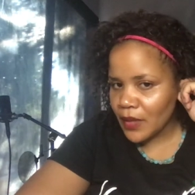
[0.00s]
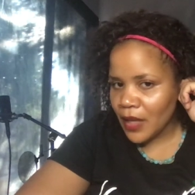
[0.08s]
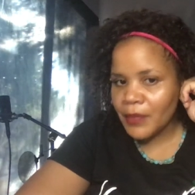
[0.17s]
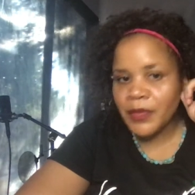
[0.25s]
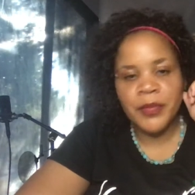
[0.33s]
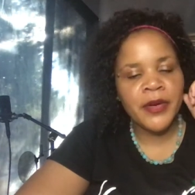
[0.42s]

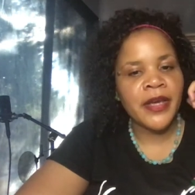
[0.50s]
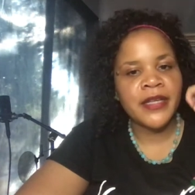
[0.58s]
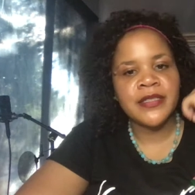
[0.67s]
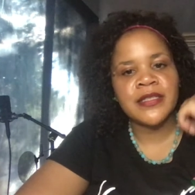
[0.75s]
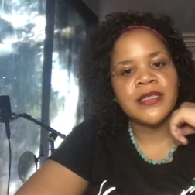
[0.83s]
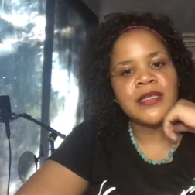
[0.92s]
I'm
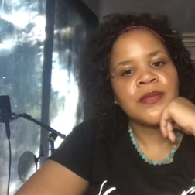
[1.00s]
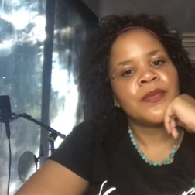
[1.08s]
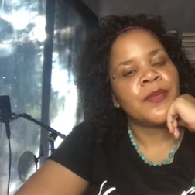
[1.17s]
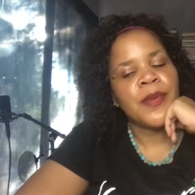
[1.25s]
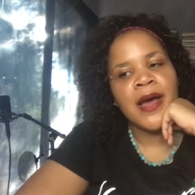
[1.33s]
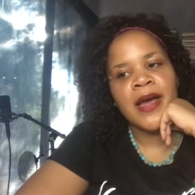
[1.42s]
depressed
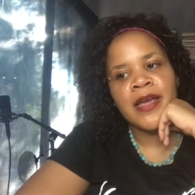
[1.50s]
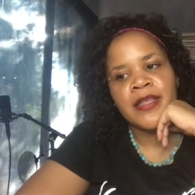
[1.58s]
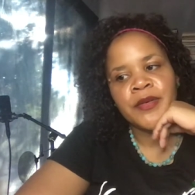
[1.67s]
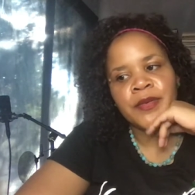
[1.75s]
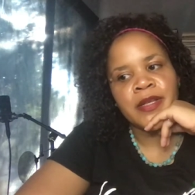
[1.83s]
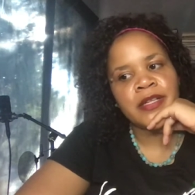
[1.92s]
by
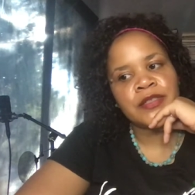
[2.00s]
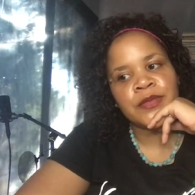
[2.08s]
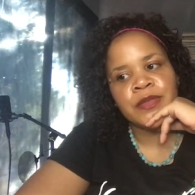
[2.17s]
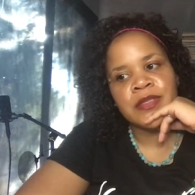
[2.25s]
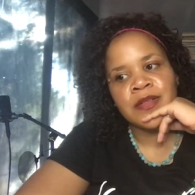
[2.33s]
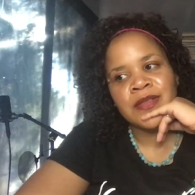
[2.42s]
the election
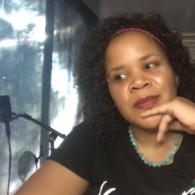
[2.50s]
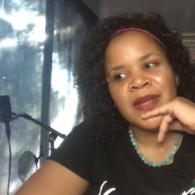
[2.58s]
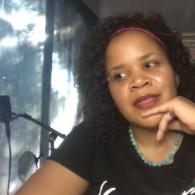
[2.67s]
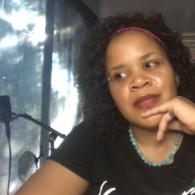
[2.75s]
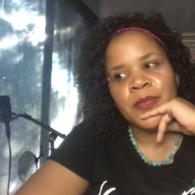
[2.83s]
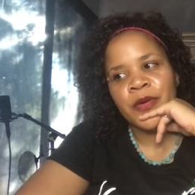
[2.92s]
results. I'm not
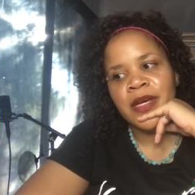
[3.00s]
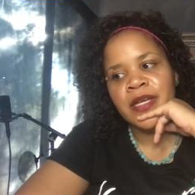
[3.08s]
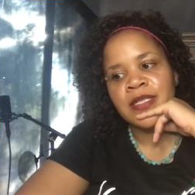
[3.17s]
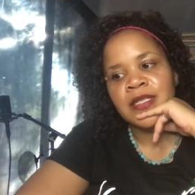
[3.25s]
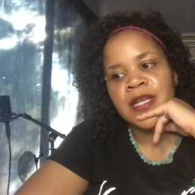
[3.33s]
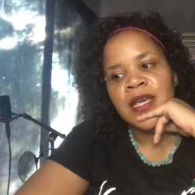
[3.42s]

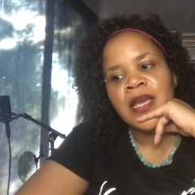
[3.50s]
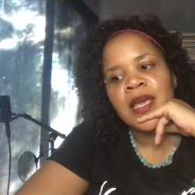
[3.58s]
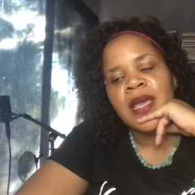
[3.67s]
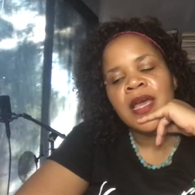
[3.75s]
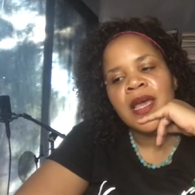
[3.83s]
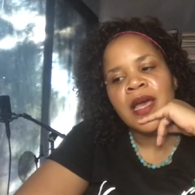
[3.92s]
surprised,
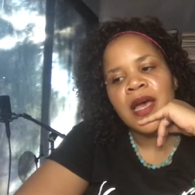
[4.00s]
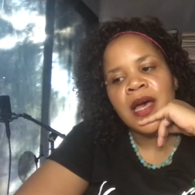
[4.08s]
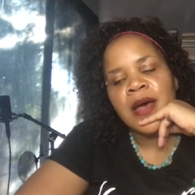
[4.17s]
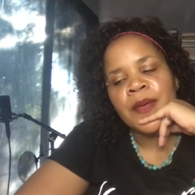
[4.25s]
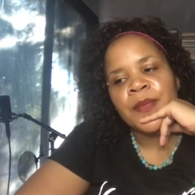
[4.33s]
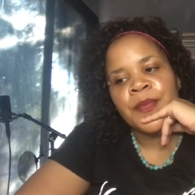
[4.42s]

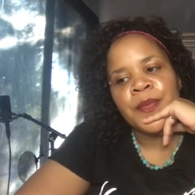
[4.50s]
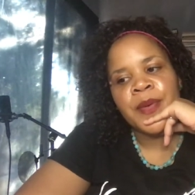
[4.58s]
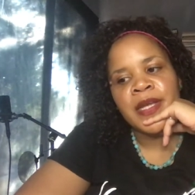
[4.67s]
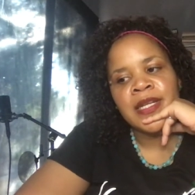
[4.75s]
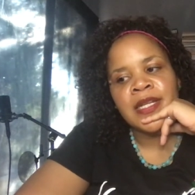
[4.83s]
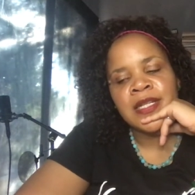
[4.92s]
um,
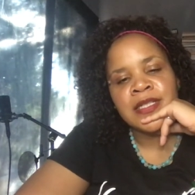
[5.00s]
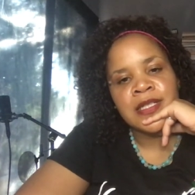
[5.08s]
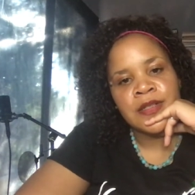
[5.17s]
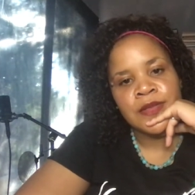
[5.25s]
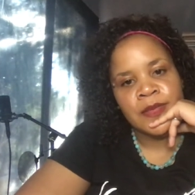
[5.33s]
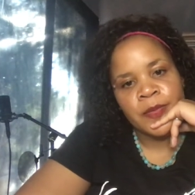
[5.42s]
but it is a
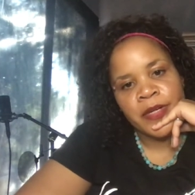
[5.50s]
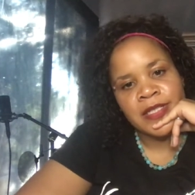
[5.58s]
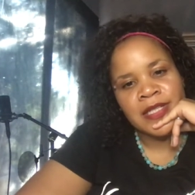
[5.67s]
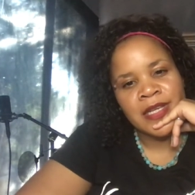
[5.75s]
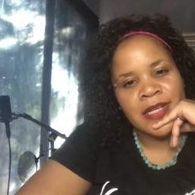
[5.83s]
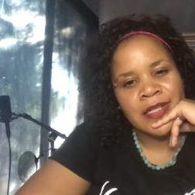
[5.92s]
little
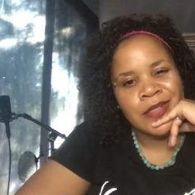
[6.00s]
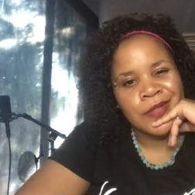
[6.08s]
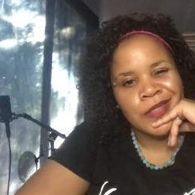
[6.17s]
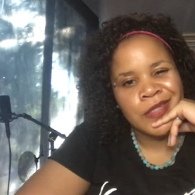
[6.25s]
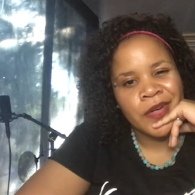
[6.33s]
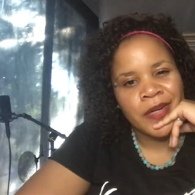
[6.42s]
depressing and a little
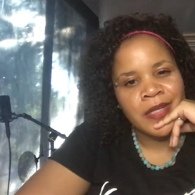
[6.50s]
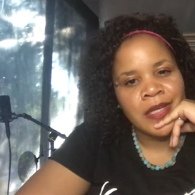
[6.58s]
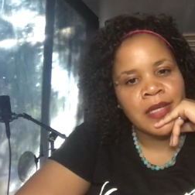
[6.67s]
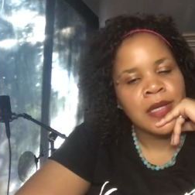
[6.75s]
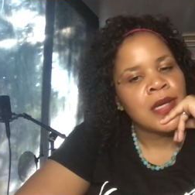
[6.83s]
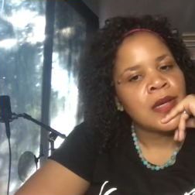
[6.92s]

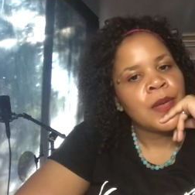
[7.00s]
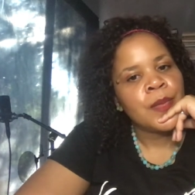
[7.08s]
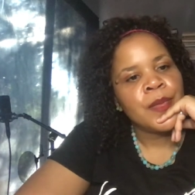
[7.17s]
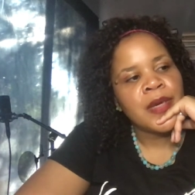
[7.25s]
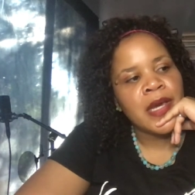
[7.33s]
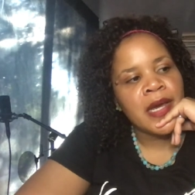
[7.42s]
disheartening
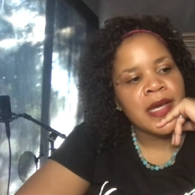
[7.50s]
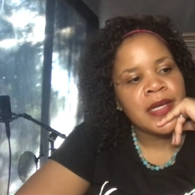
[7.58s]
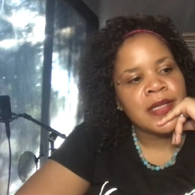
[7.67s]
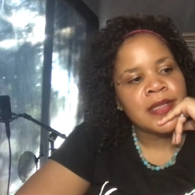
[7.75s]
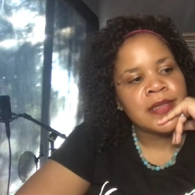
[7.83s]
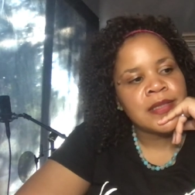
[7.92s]

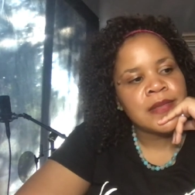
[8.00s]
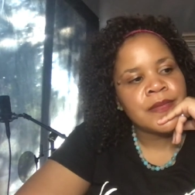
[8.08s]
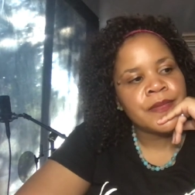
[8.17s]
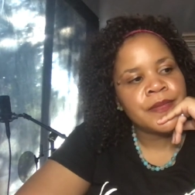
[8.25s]
because